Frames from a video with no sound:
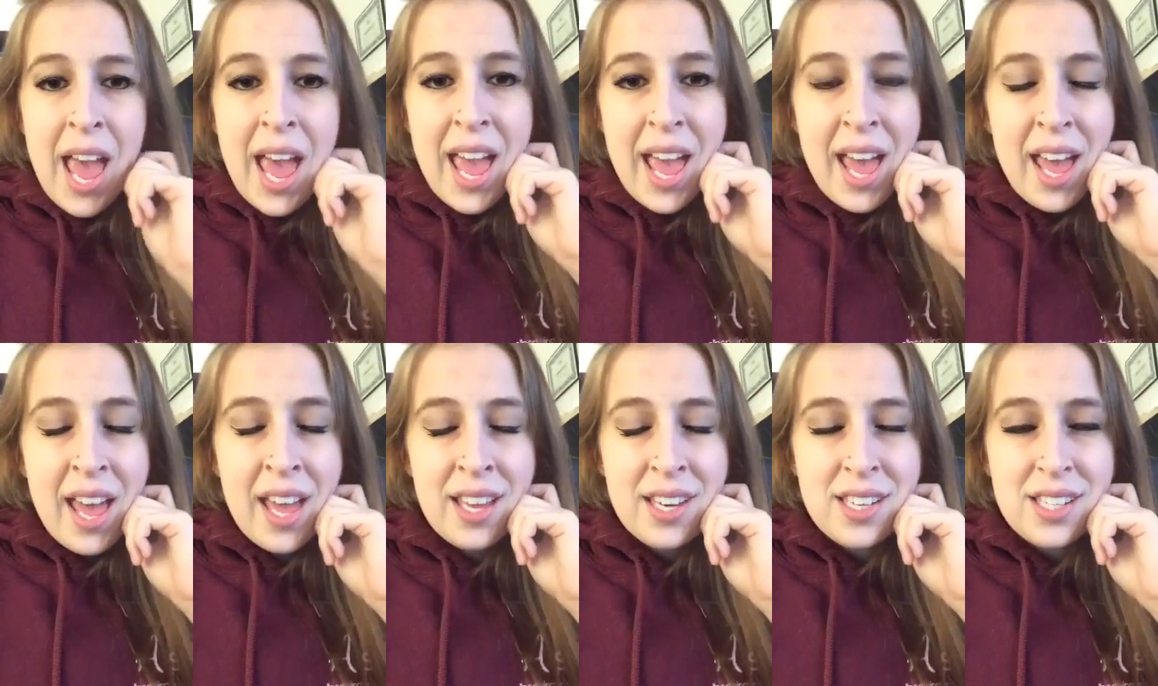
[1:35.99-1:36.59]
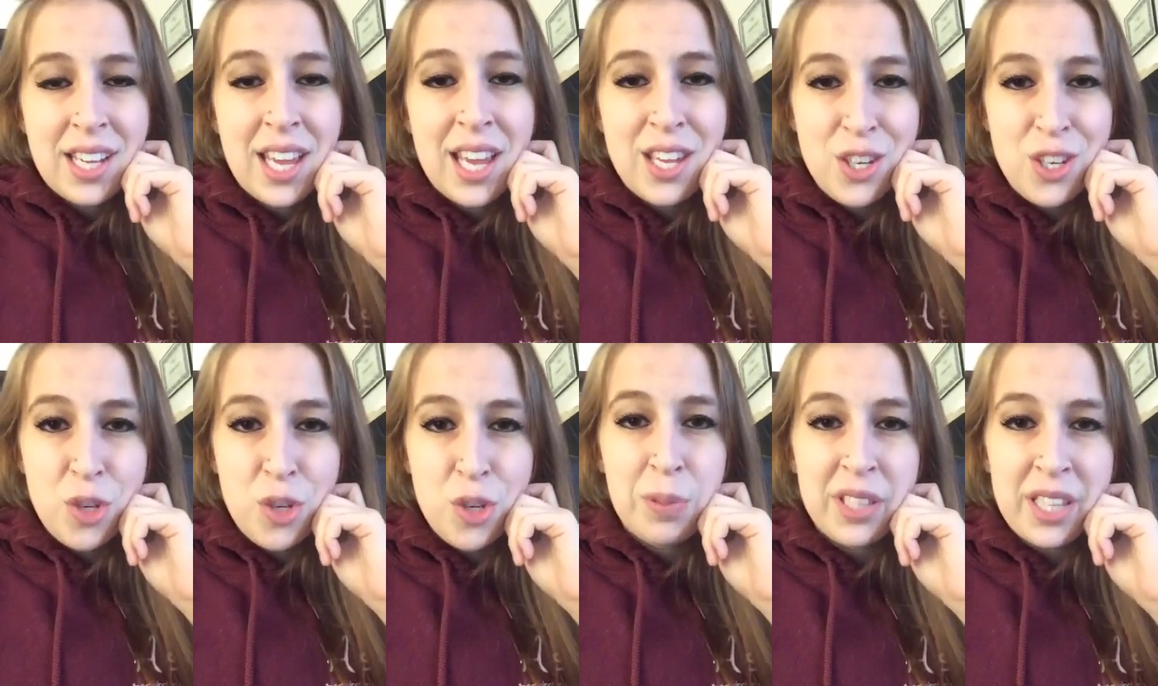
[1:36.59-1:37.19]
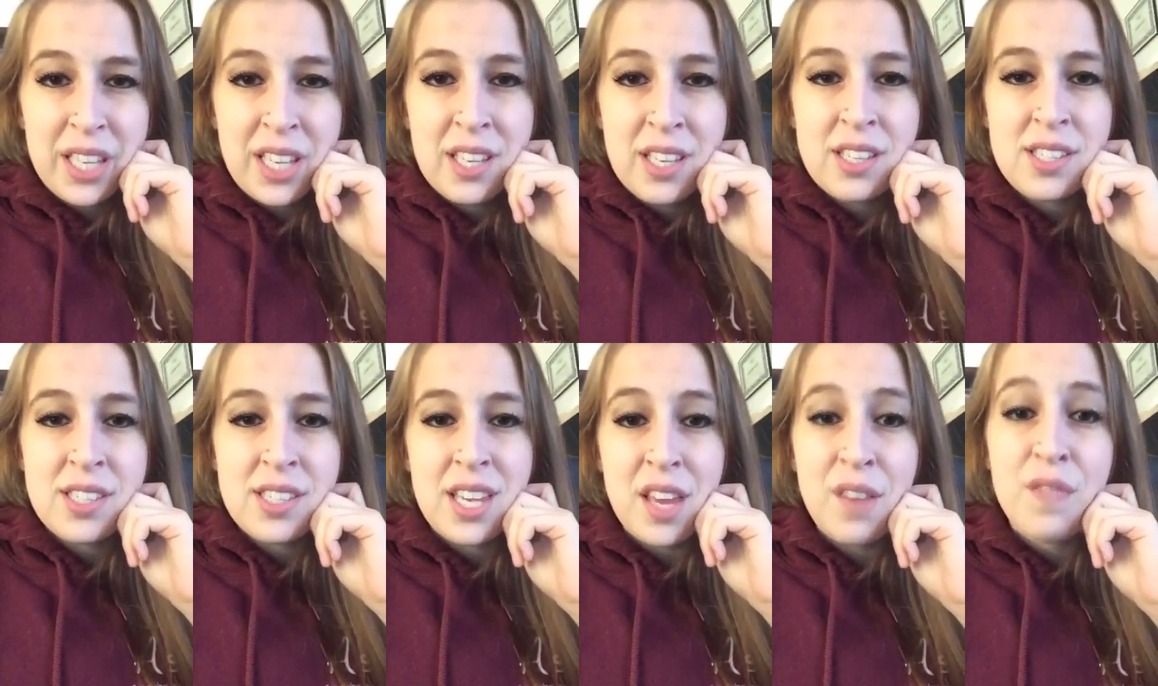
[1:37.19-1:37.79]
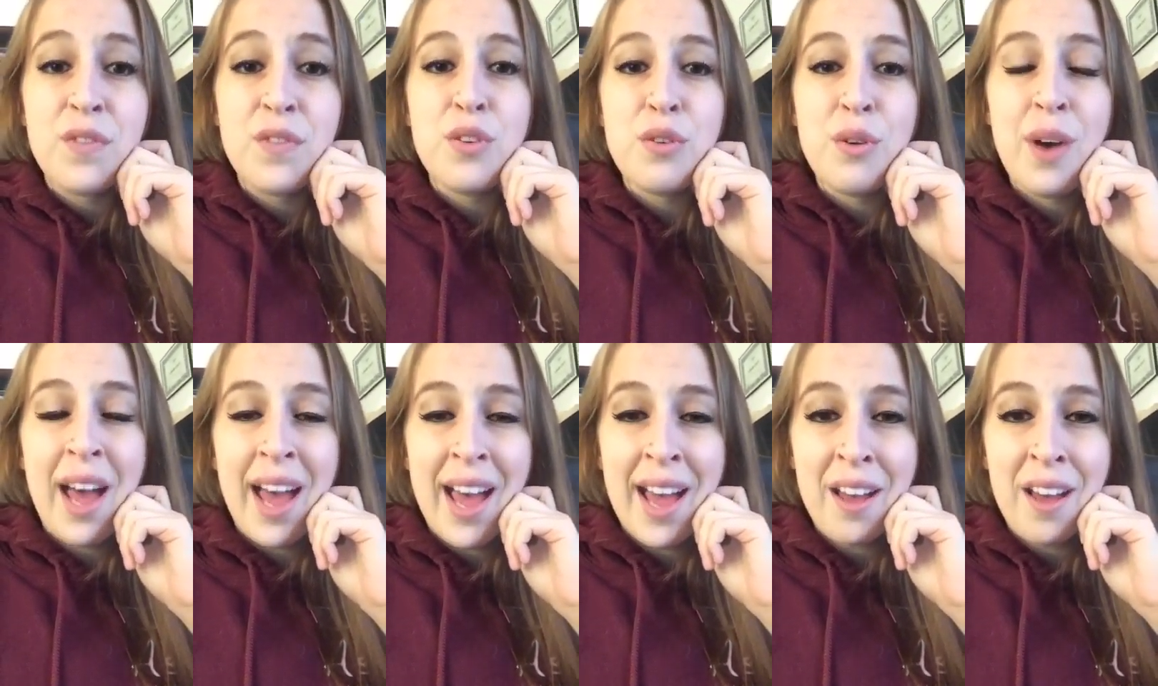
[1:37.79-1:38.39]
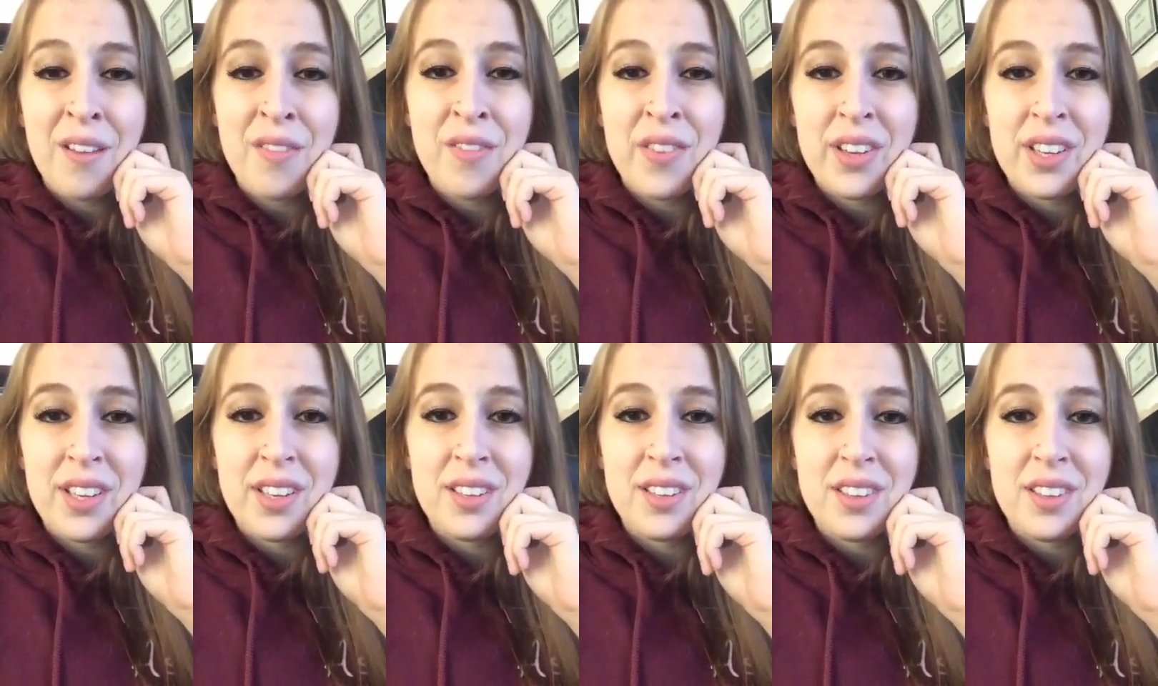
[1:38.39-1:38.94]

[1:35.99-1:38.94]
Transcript: and can you please, if you have